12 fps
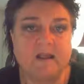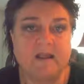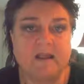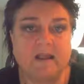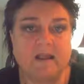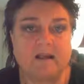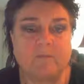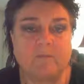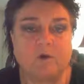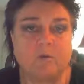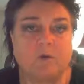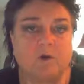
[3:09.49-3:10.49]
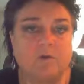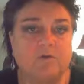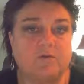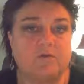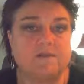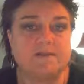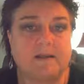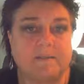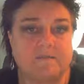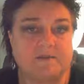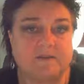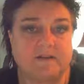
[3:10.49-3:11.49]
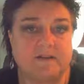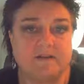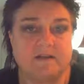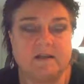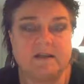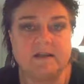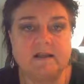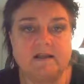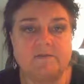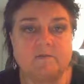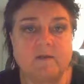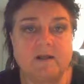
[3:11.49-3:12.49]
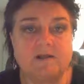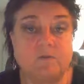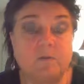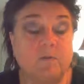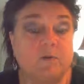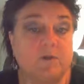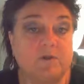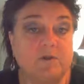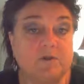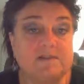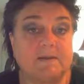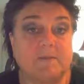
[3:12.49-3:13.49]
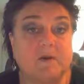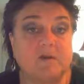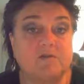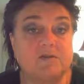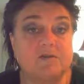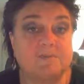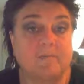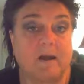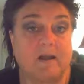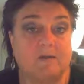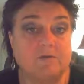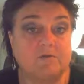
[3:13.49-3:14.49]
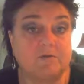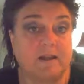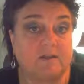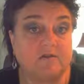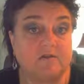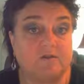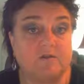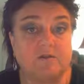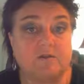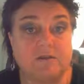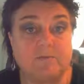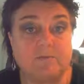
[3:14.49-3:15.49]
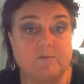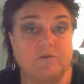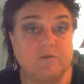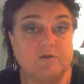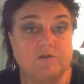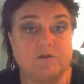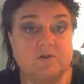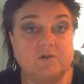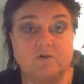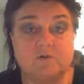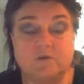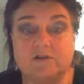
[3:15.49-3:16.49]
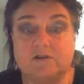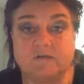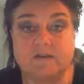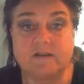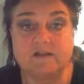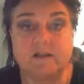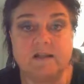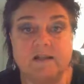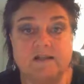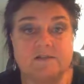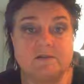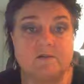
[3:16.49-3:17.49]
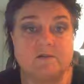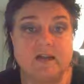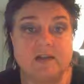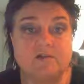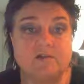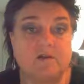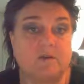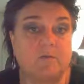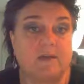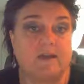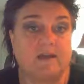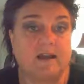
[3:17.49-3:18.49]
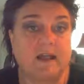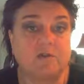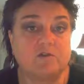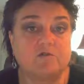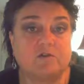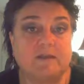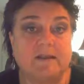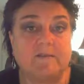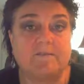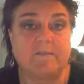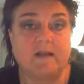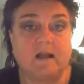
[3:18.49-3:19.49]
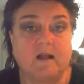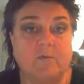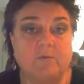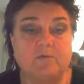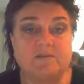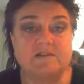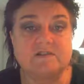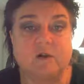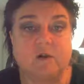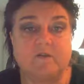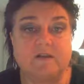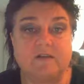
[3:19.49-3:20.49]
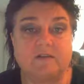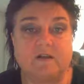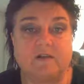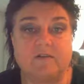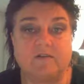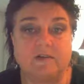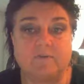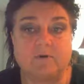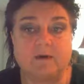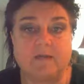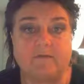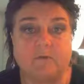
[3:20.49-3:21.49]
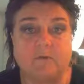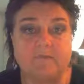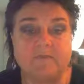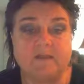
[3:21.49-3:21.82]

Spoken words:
And I'm going to walk you through the steps of it, as well as we'll work with your subconscious mind to get to the deeper roots of it, so that we can actually help you resolve it on the deeper level